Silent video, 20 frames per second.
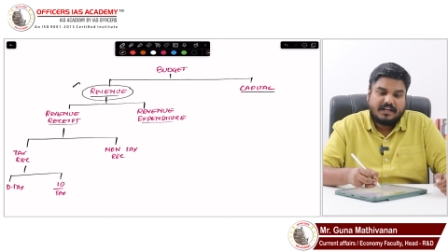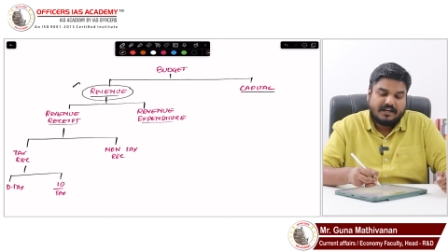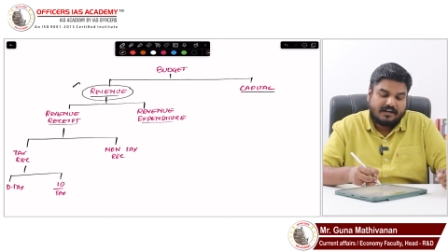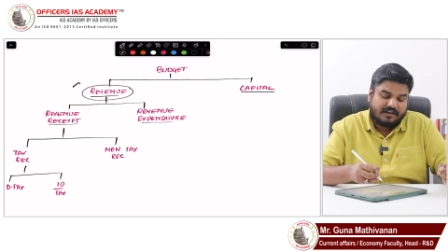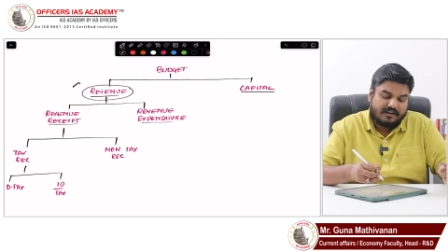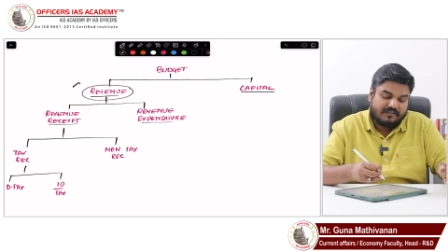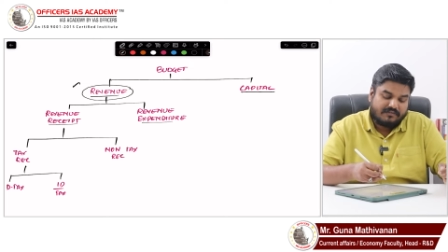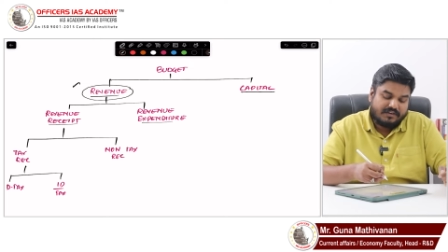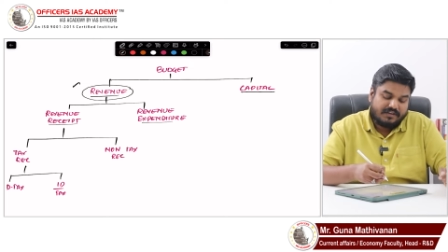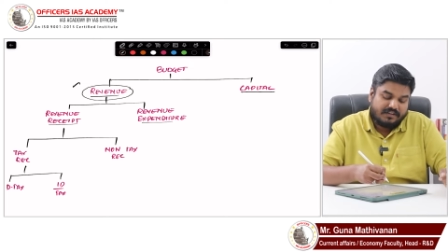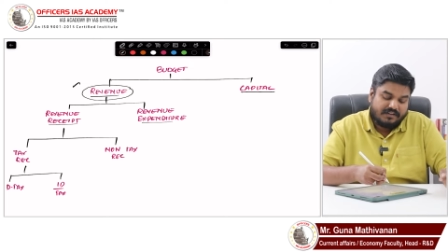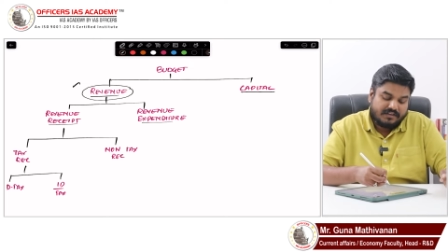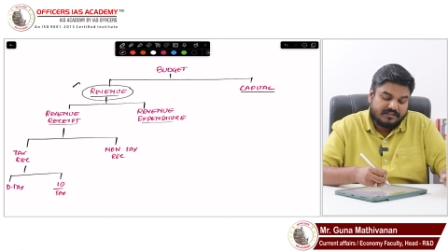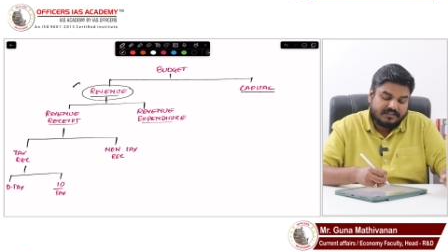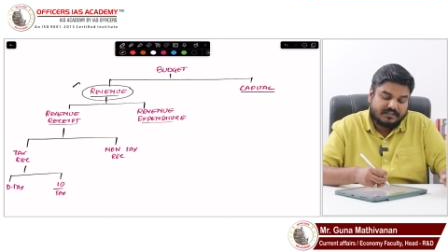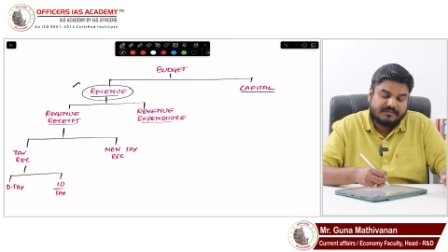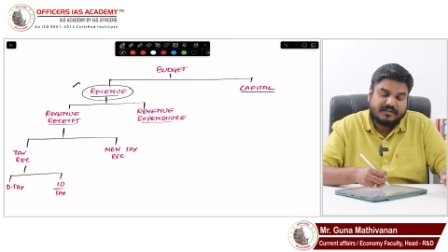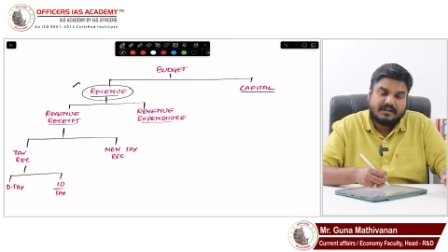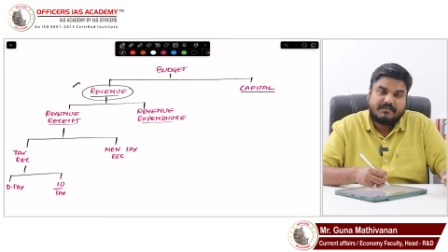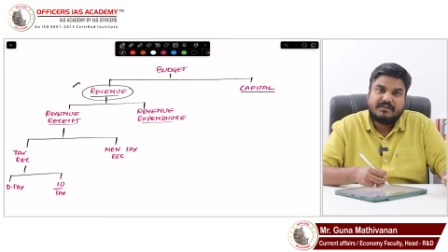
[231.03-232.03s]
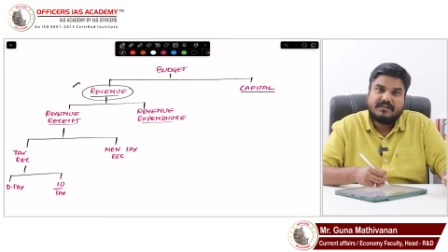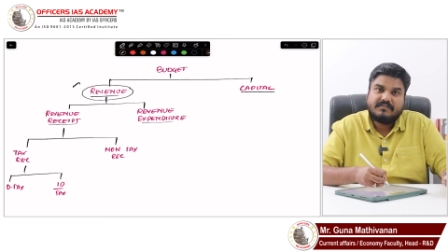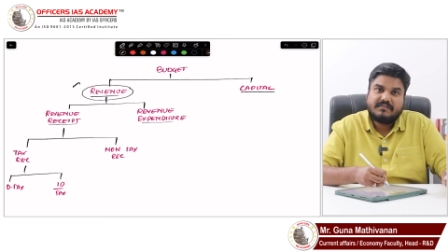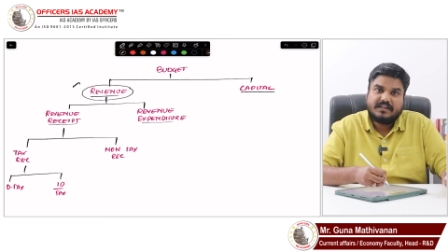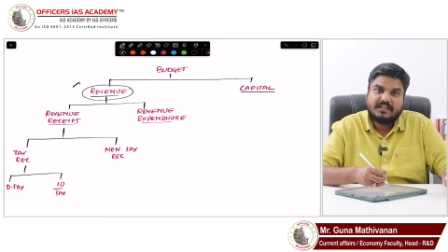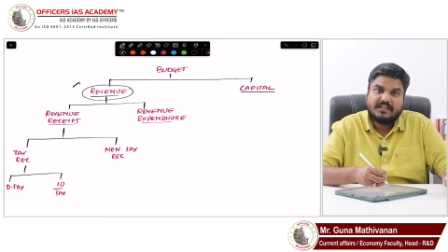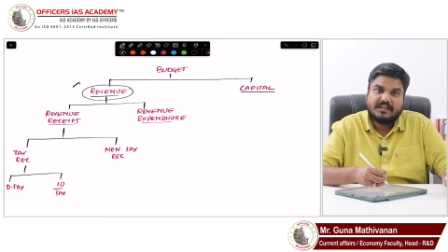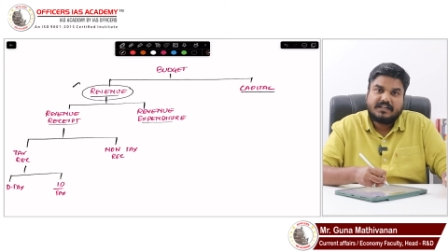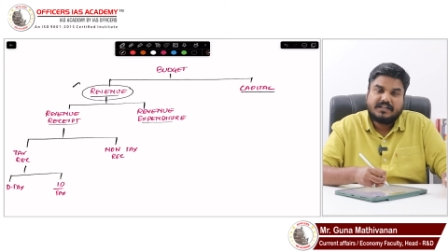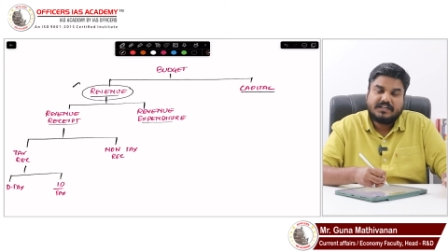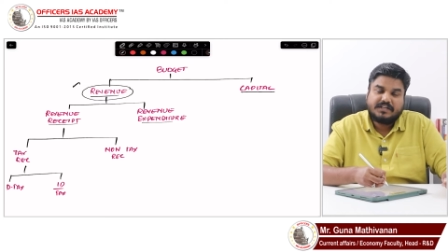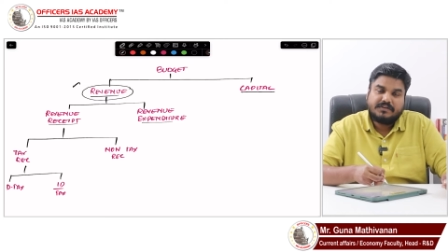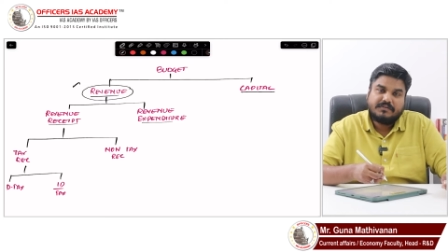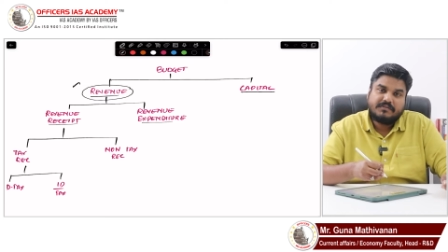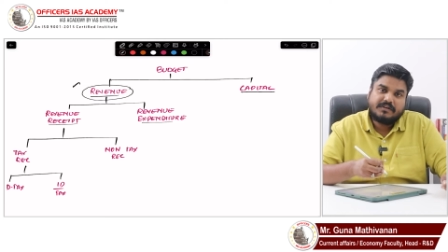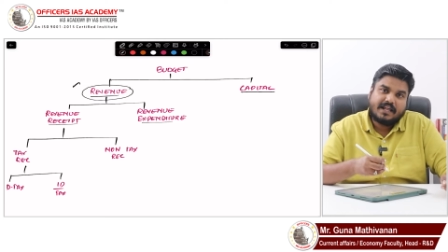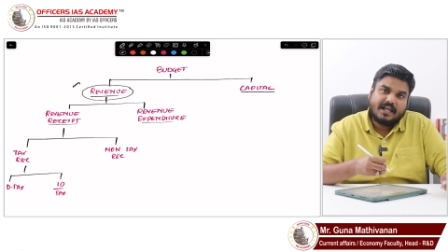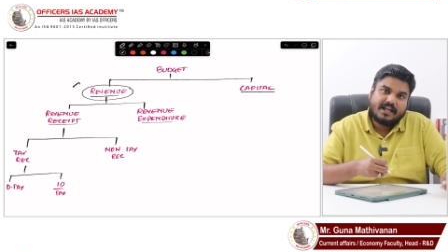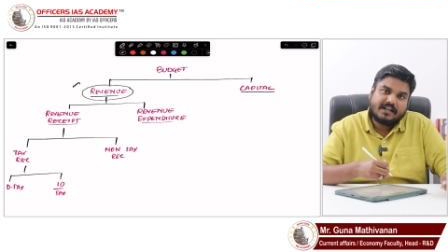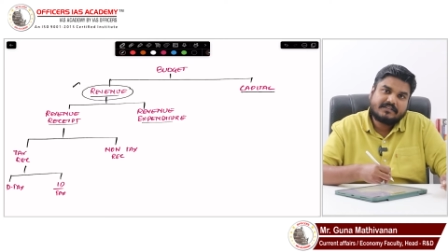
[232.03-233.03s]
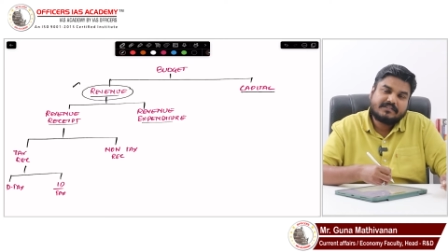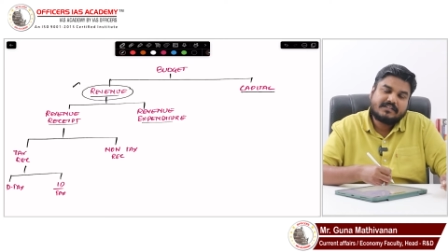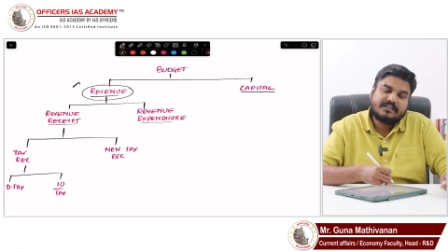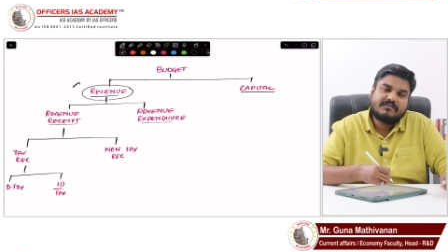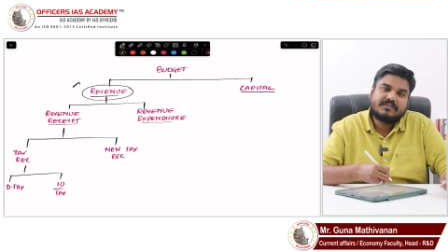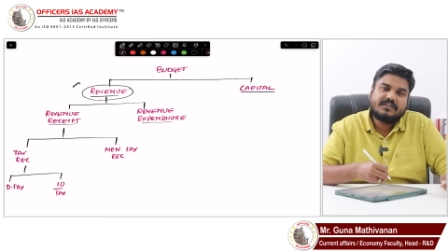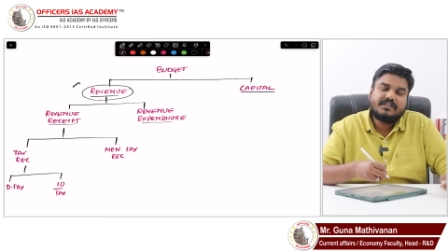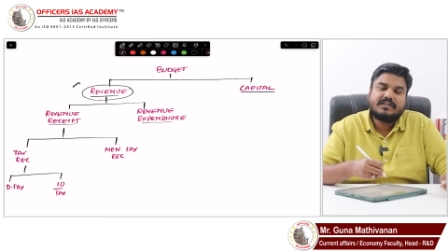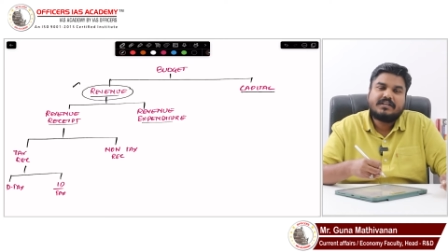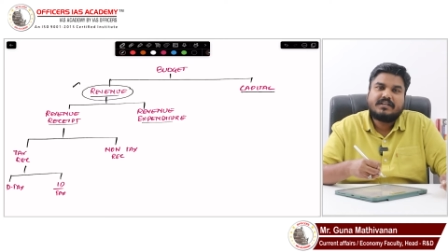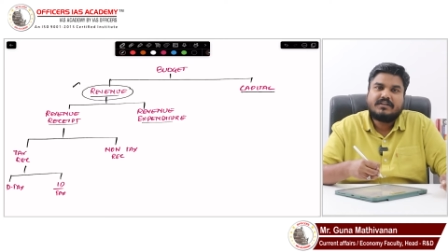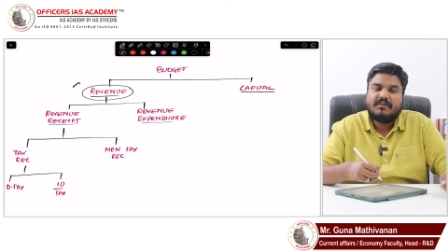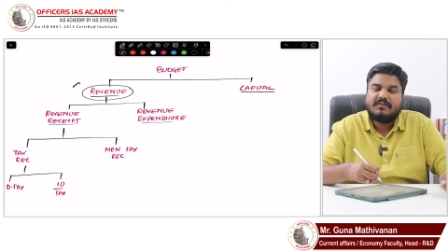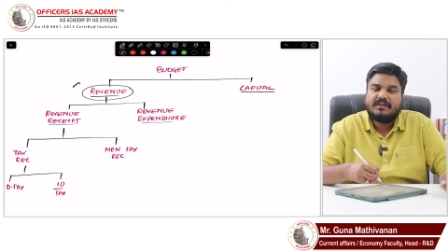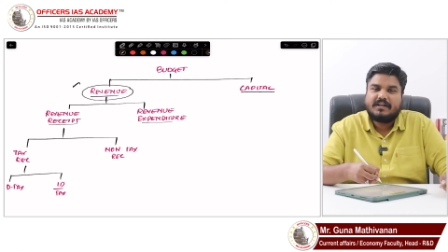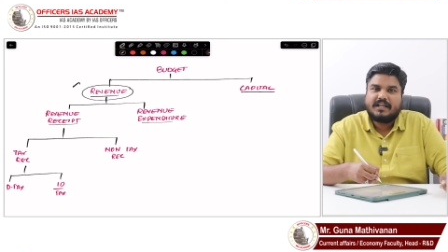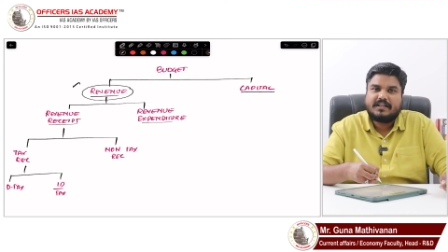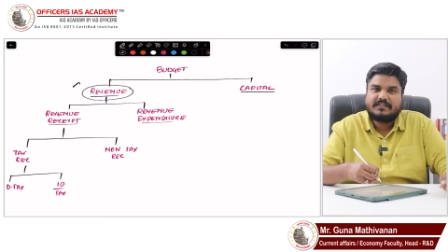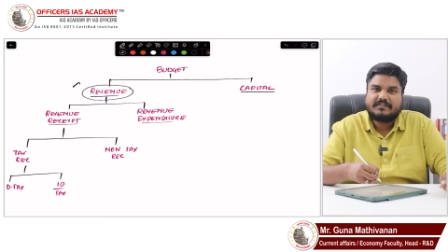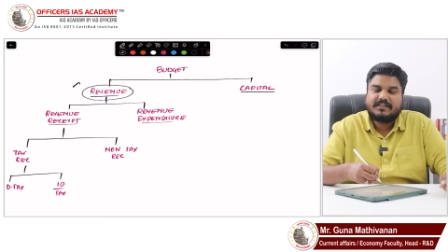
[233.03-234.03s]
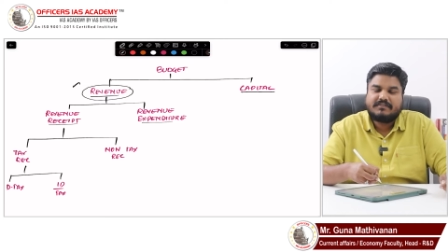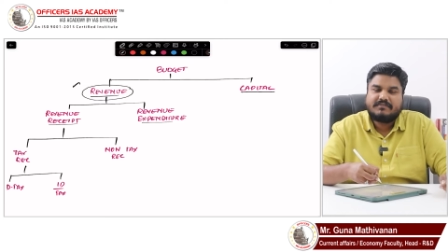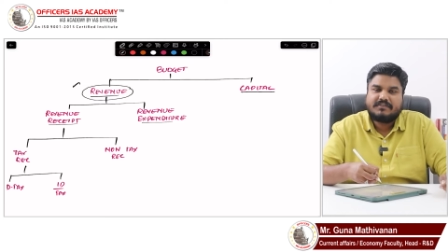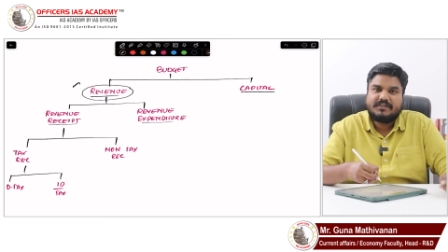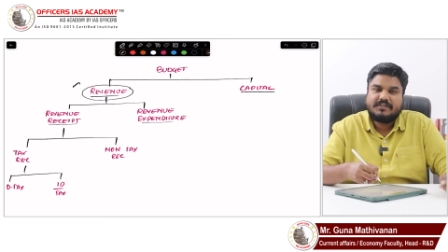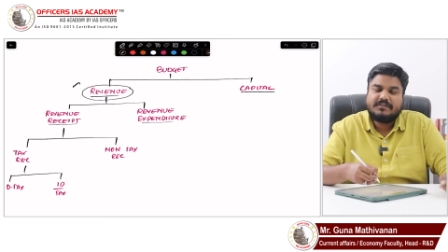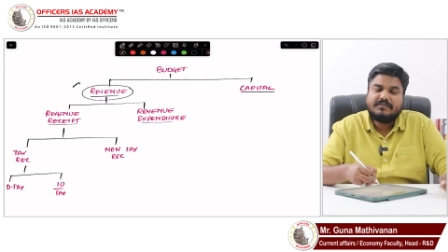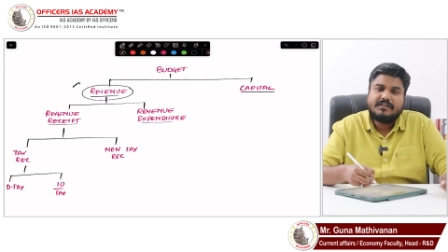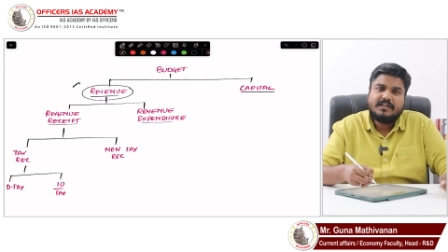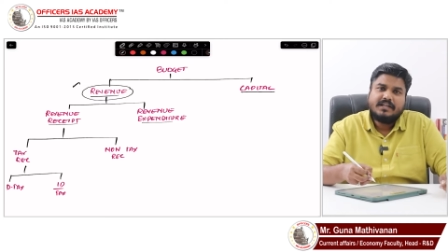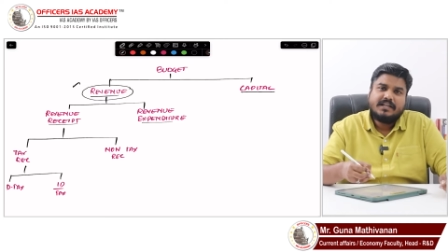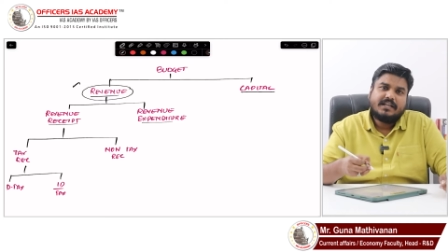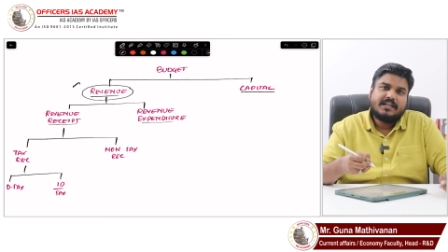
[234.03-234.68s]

And revenue receipt, I am dividing it into tax revenue and non-tax revenue.